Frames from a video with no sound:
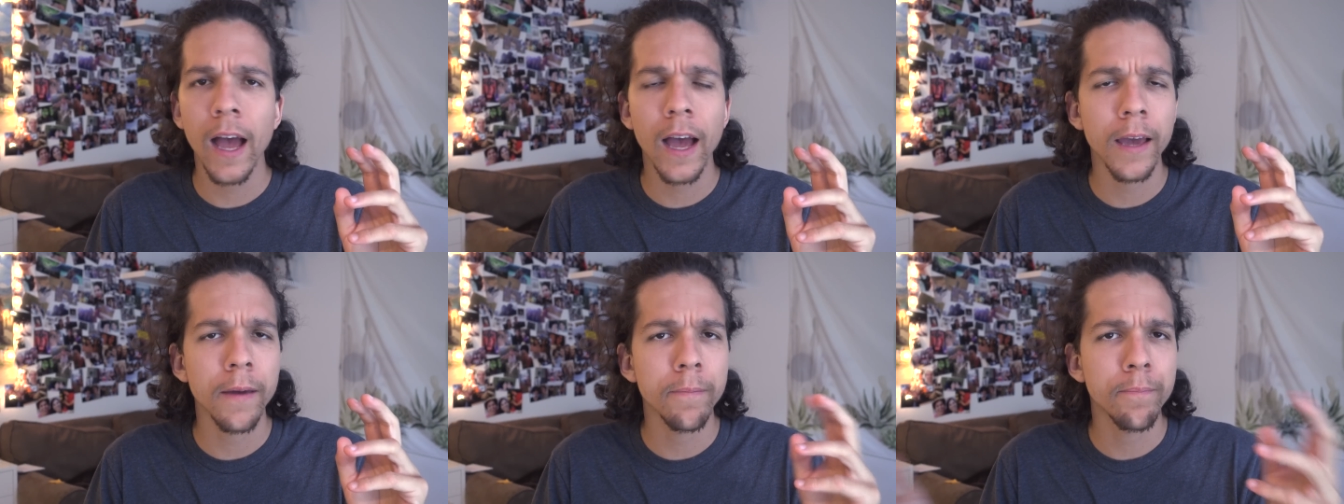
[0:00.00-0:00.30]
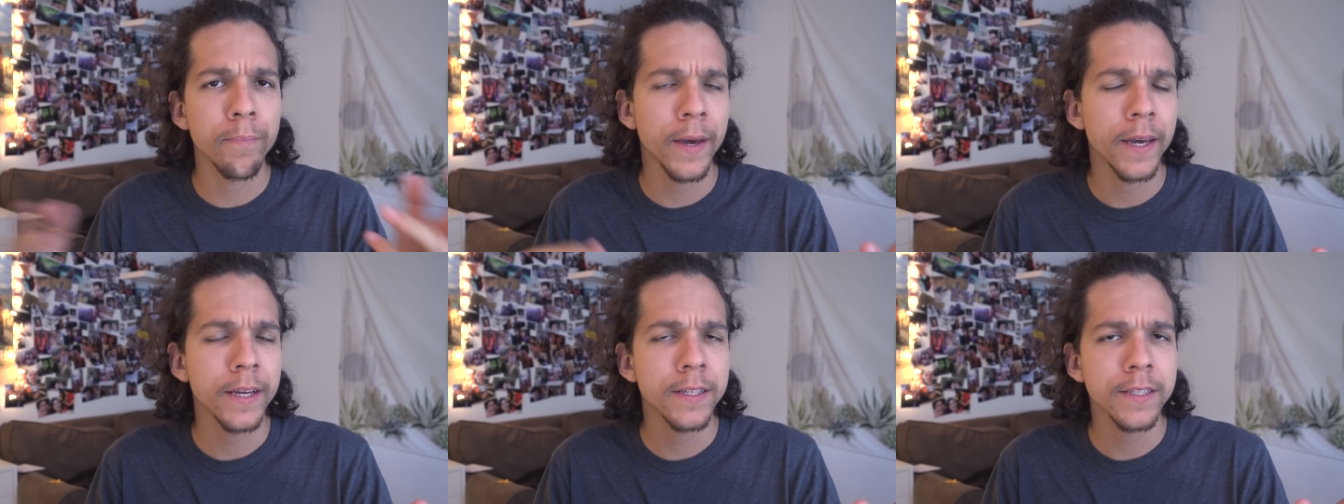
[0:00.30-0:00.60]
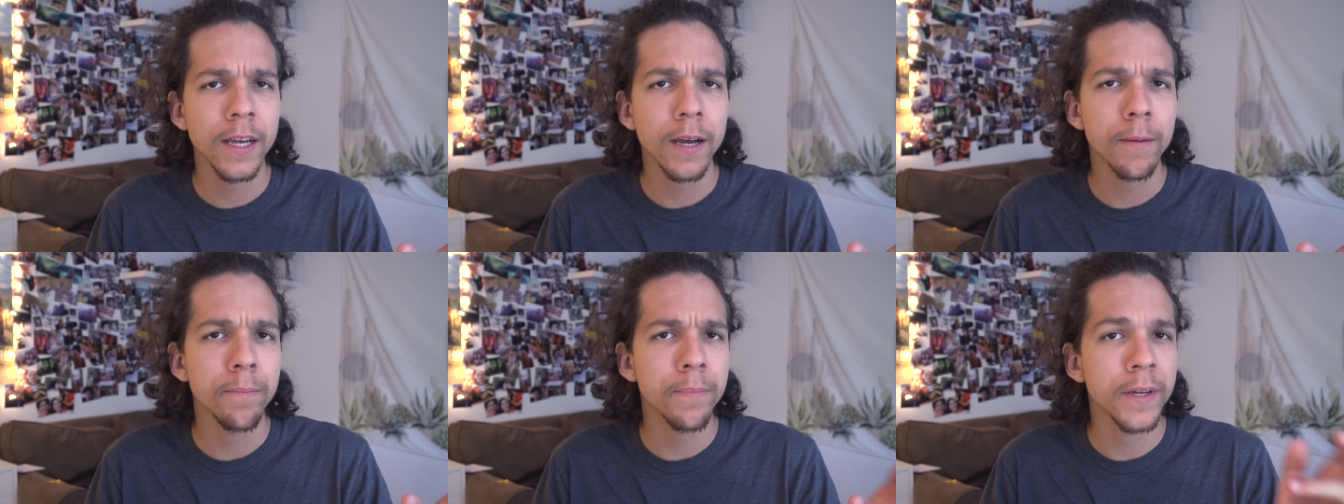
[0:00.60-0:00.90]
I
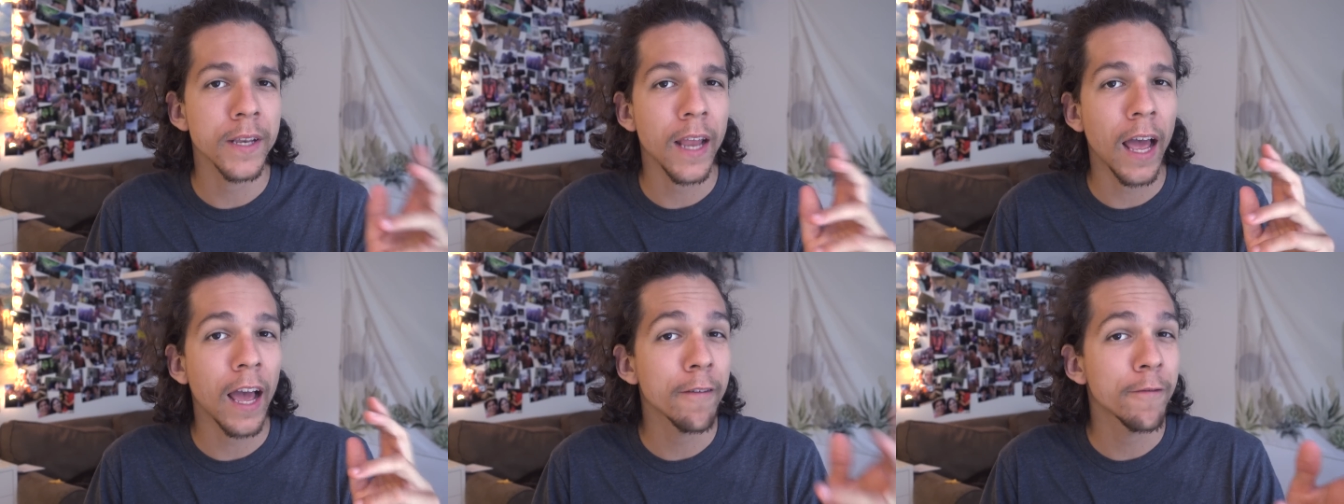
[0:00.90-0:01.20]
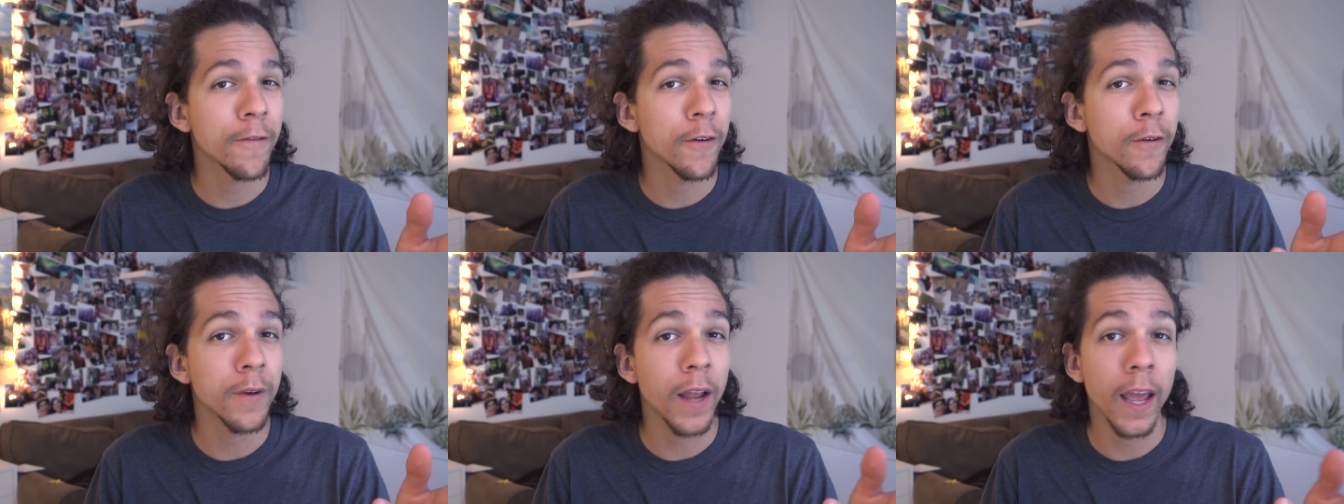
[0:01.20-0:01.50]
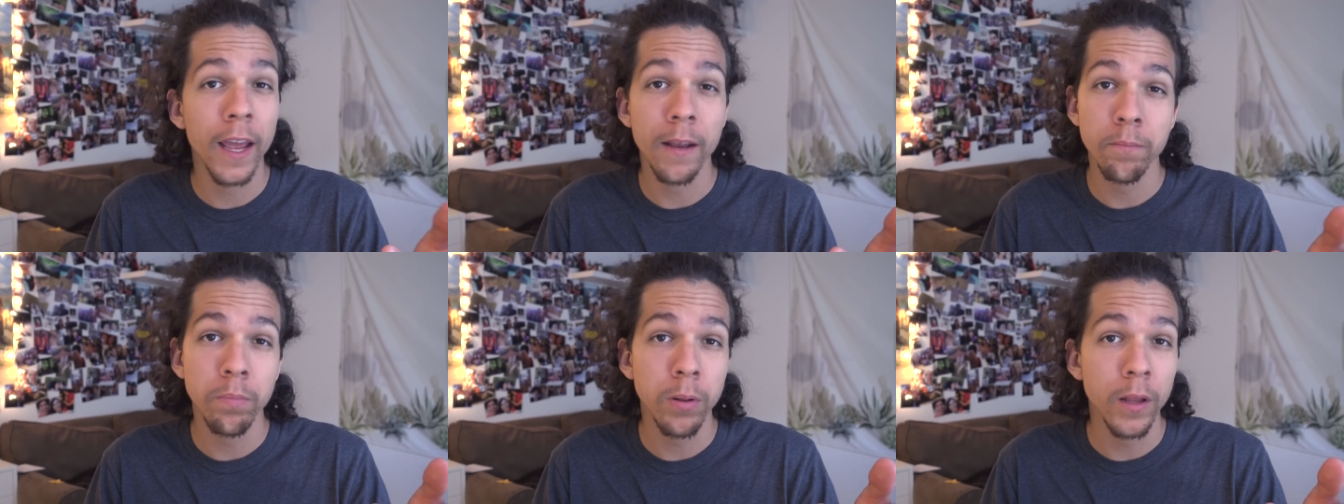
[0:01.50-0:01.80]
picked up an iPhone
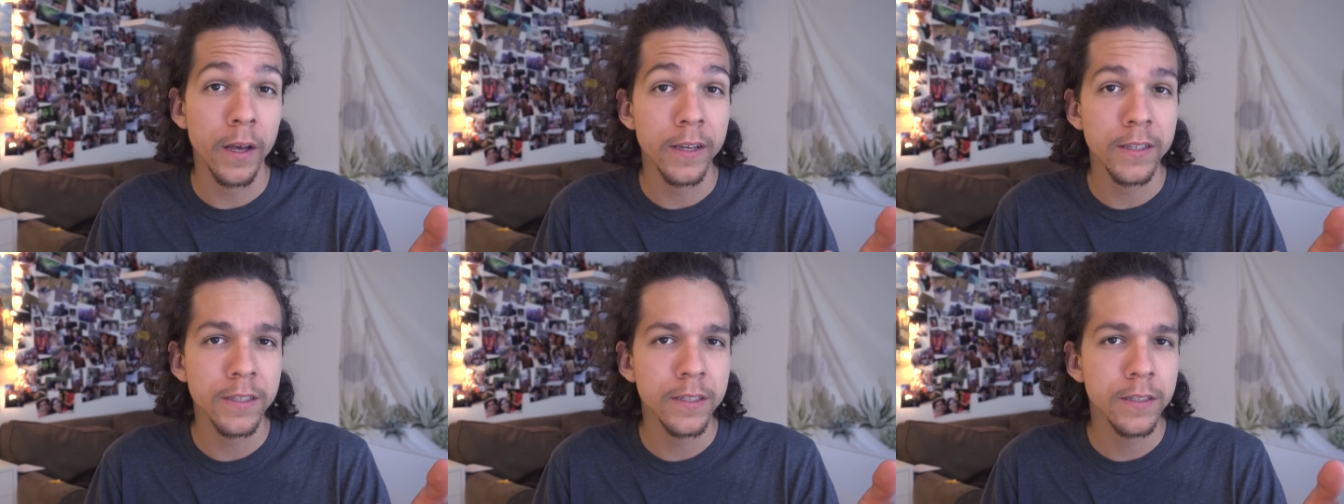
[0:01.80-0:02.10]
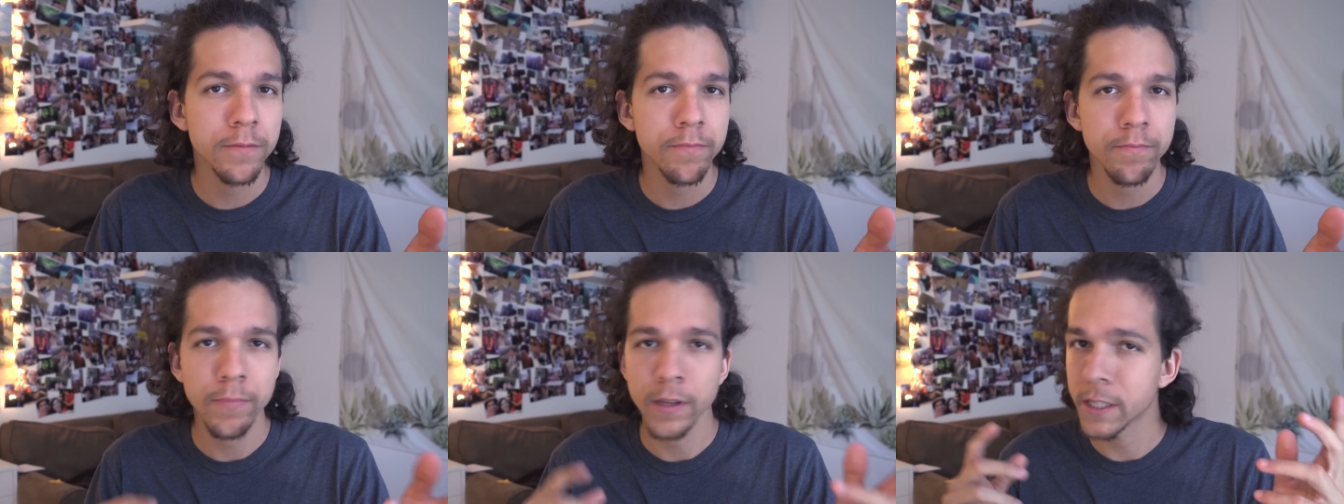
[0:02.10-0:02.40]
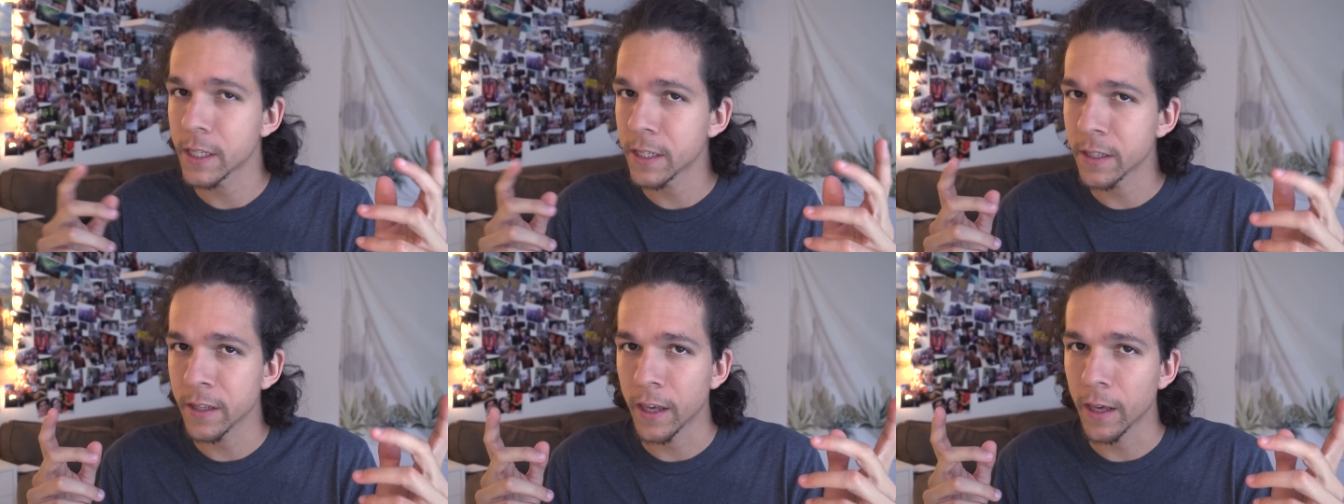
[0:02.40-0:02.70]
8 Plus,
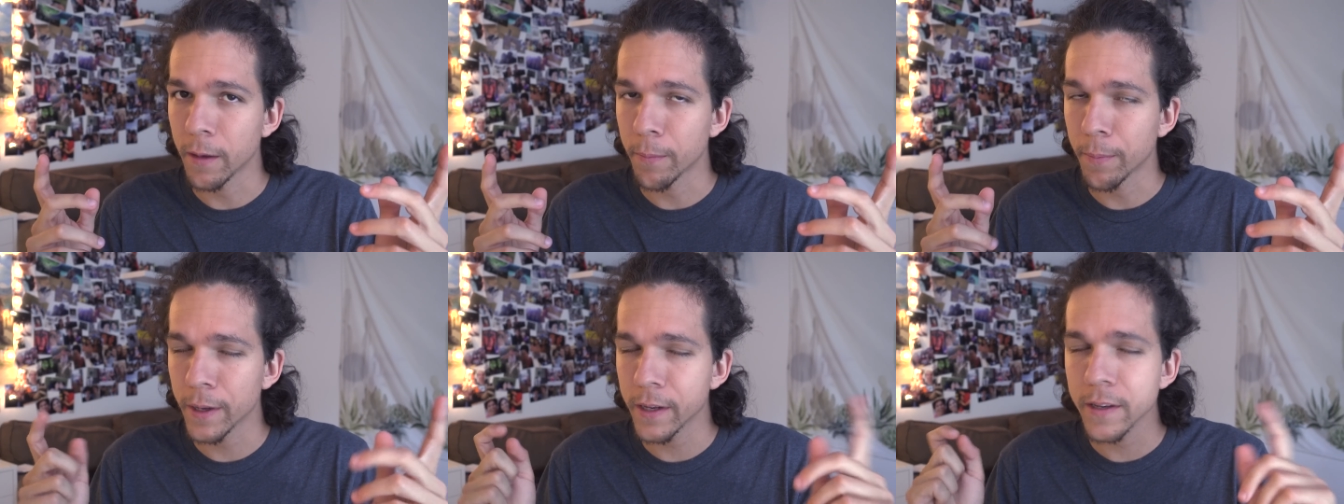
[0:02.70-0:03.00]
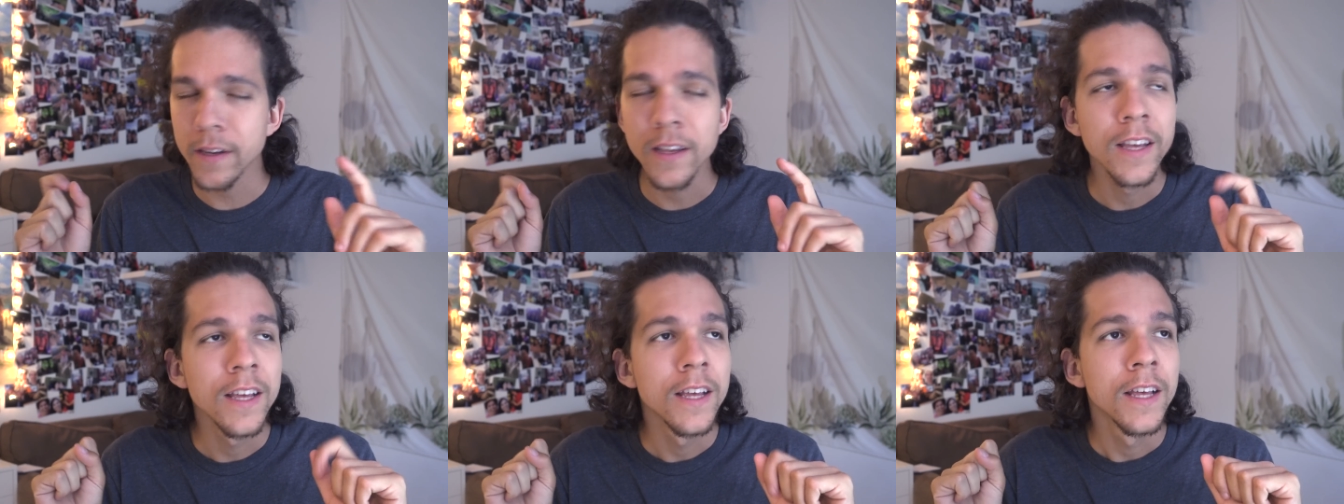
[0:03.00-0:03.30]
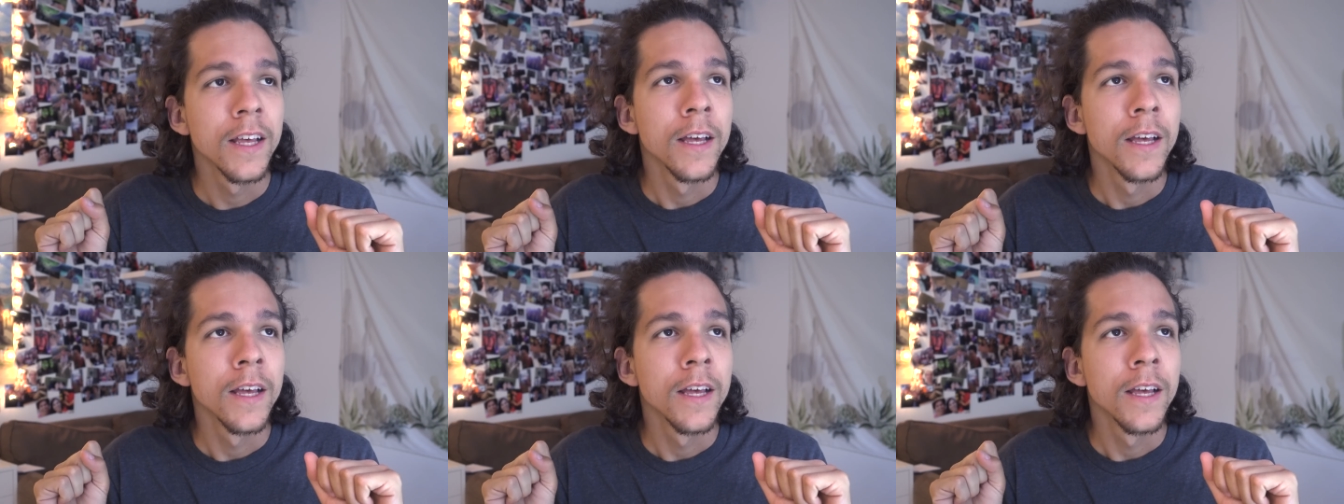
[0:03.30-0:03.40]
didn't keep it,